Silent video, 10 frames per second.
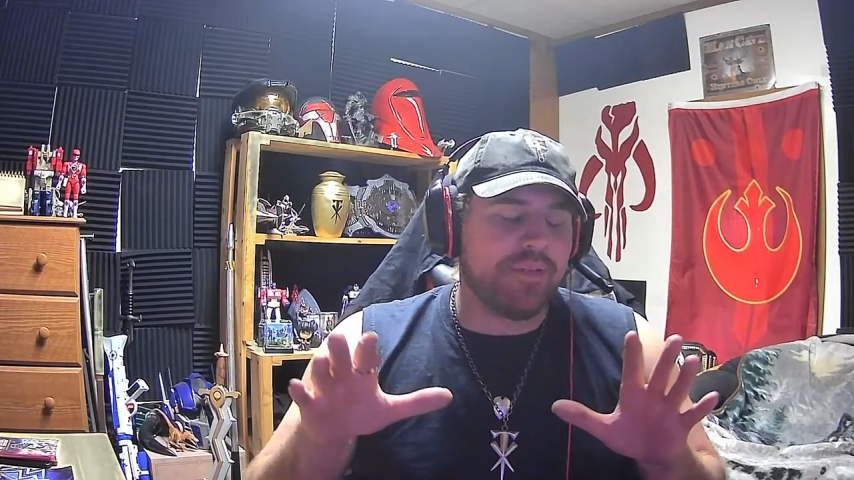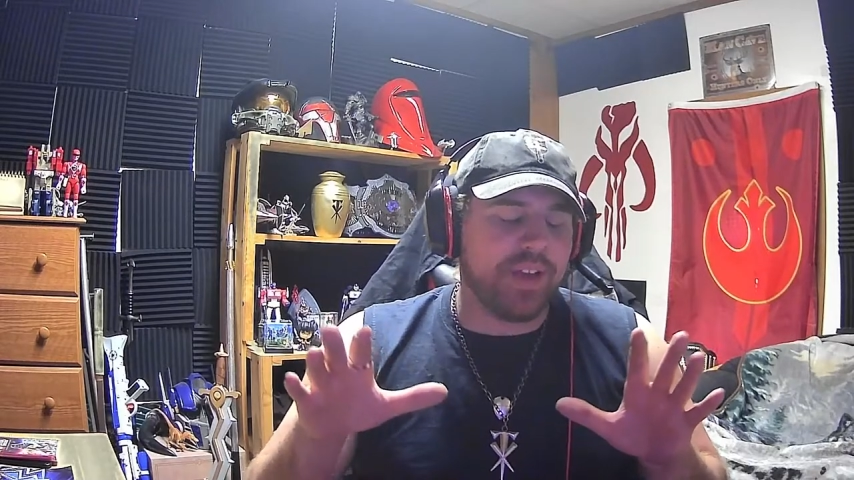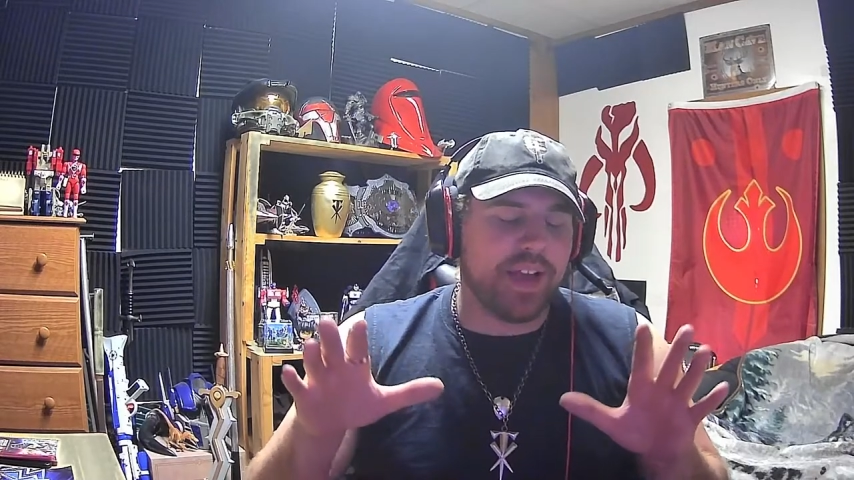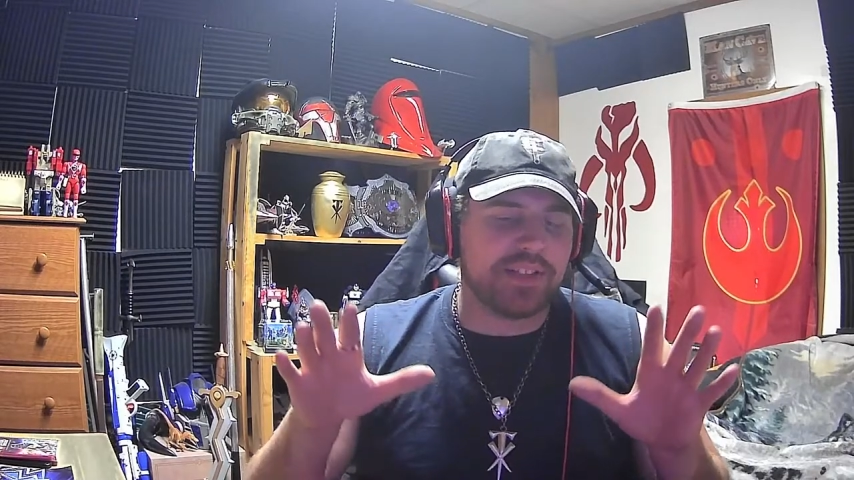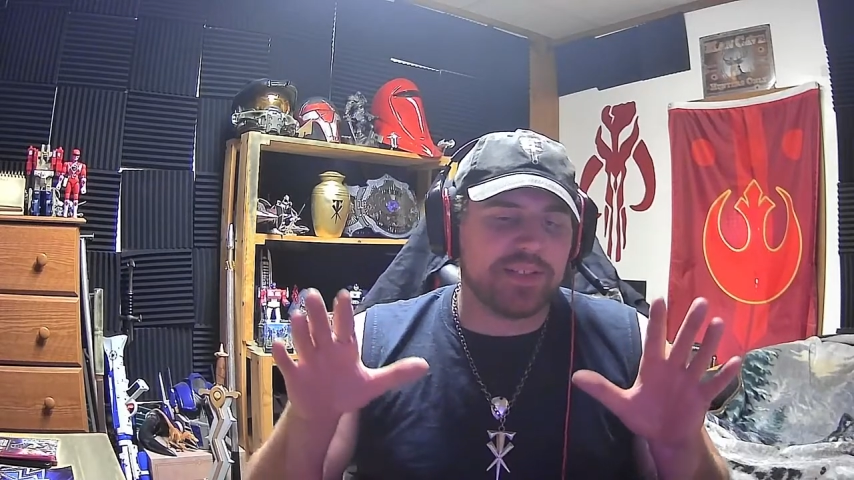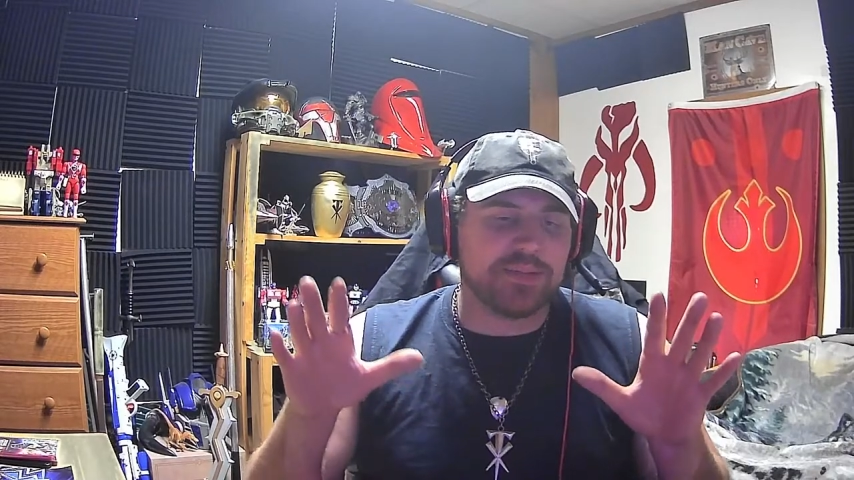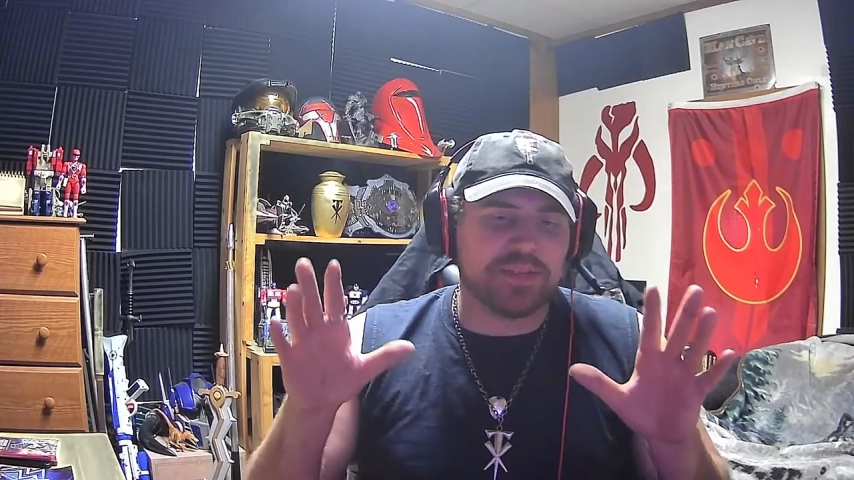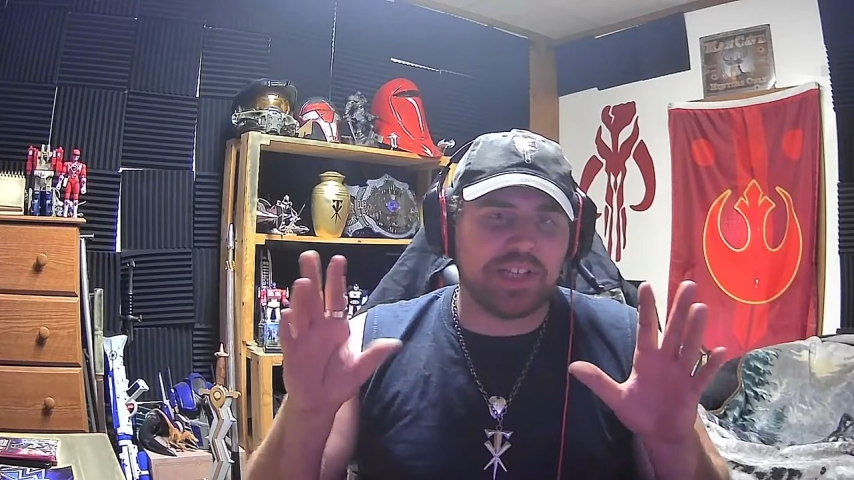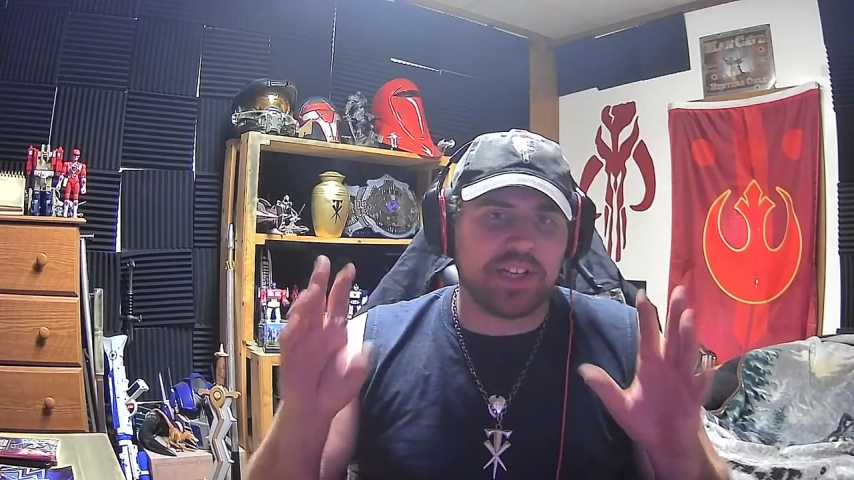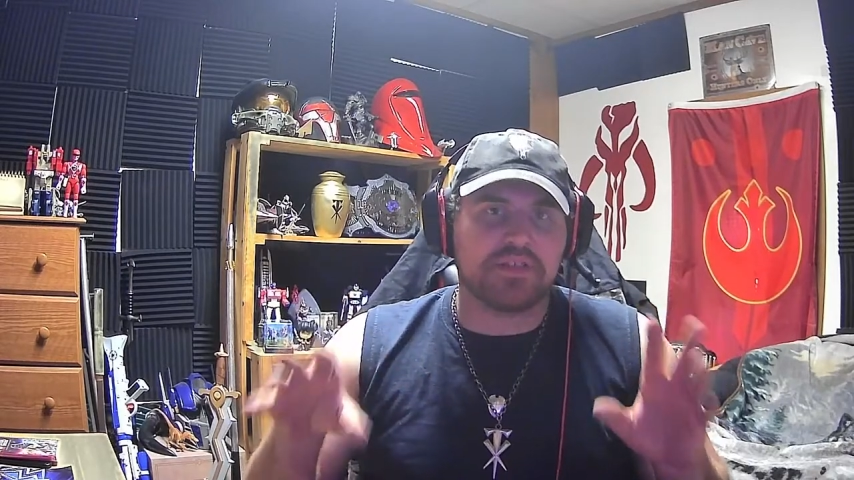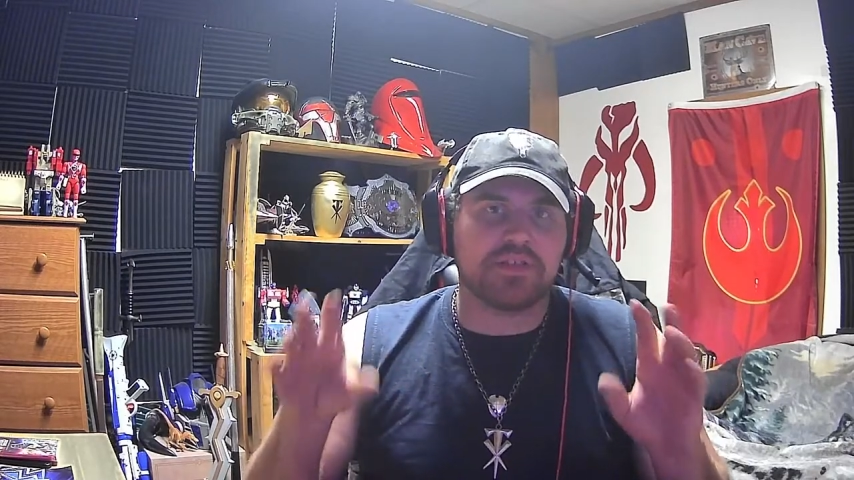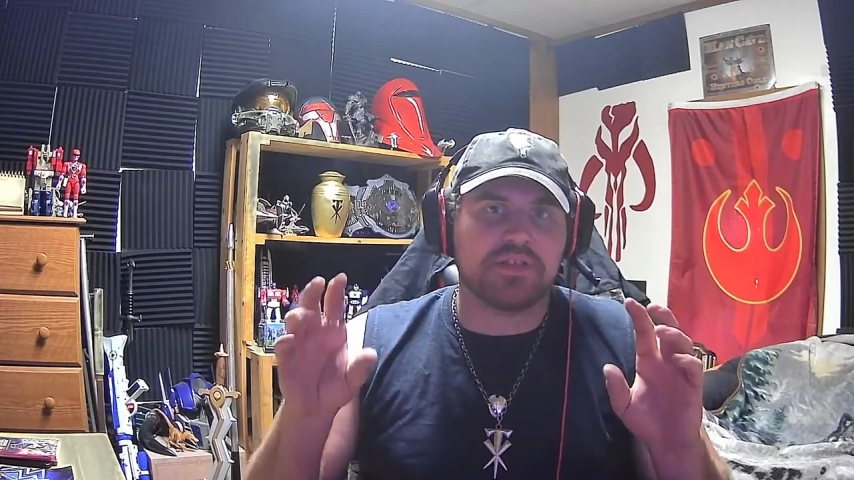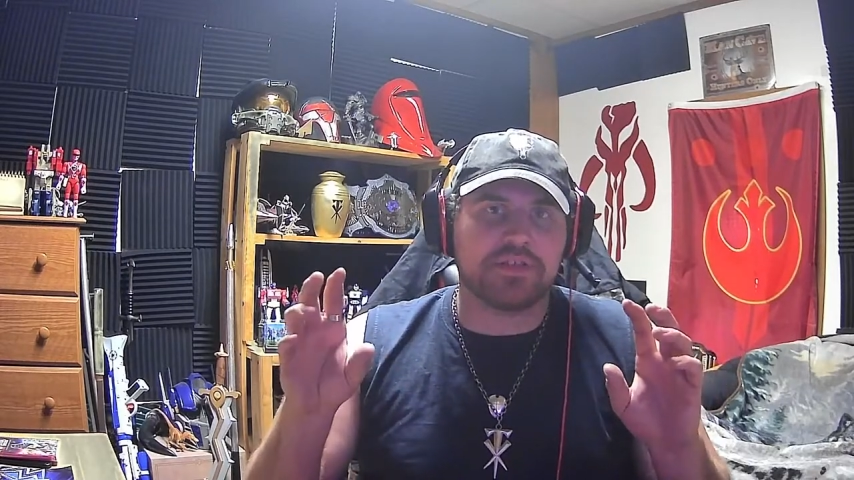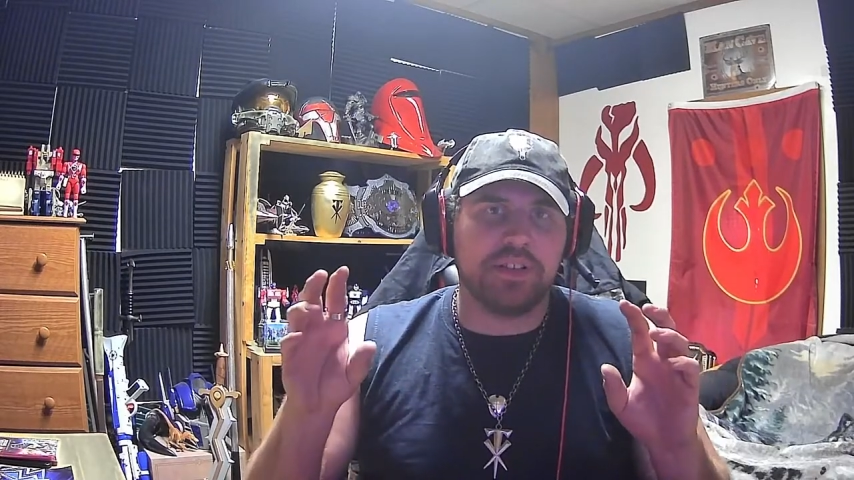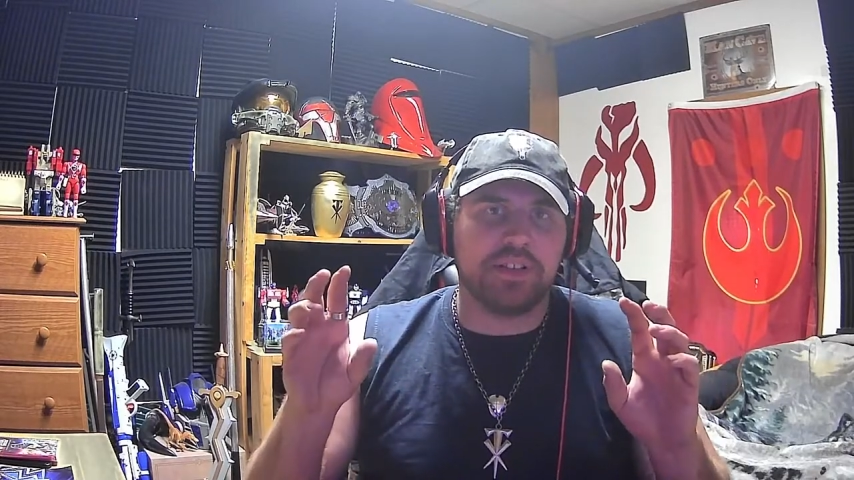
had some technical